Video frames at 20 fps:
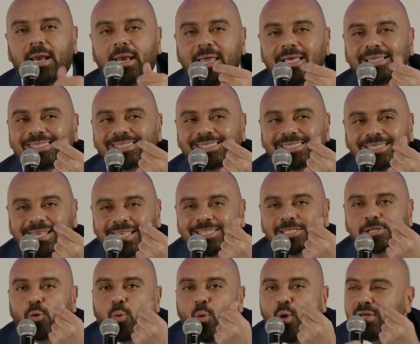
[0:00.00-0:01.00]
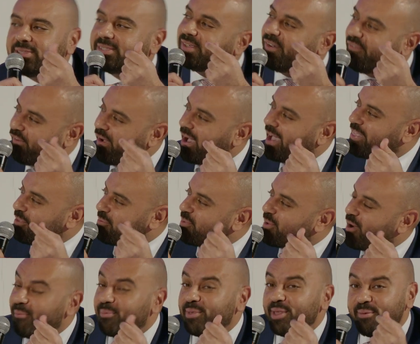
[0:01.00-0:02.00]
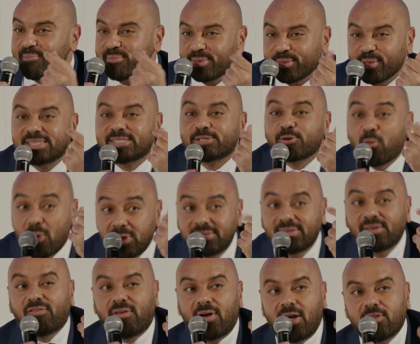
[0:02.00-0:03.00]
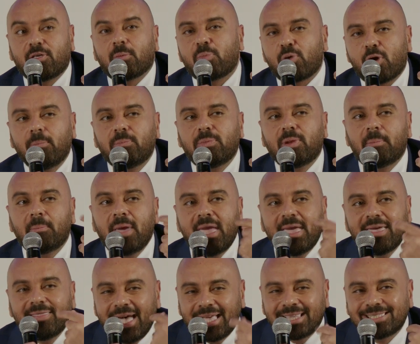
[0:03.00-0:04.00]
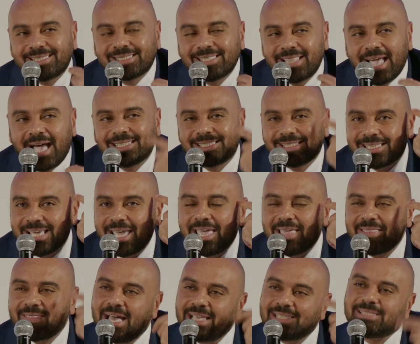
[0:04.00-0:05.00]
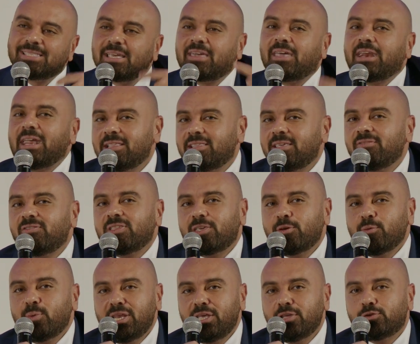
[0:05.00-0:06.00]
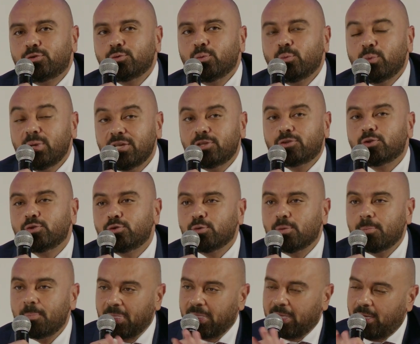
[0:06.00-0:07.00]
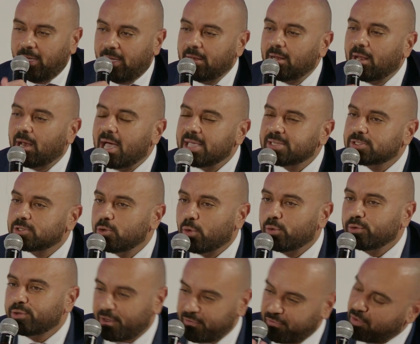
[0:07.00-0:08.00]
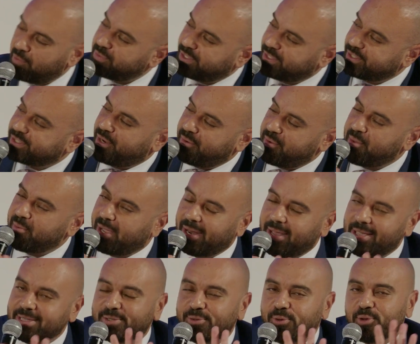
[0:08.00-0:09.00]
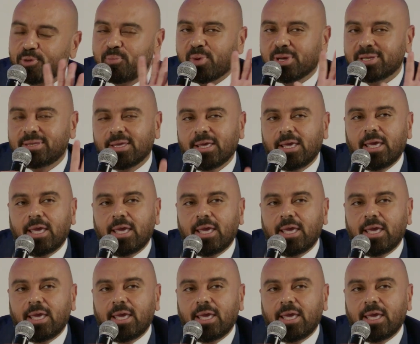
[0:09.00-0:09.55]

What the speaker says: Let's quantify the problem. Let's quantify the problem. That's the creativity we need to do. In the last note, I promise this is going to be my last note, but